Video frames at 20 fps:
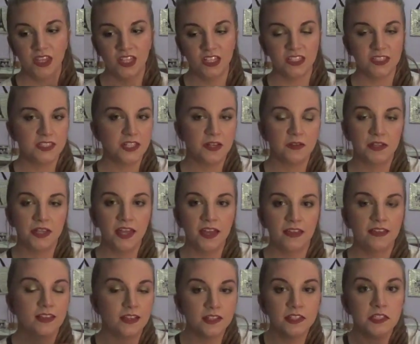they
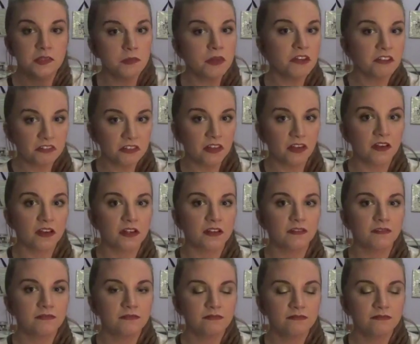smelled good,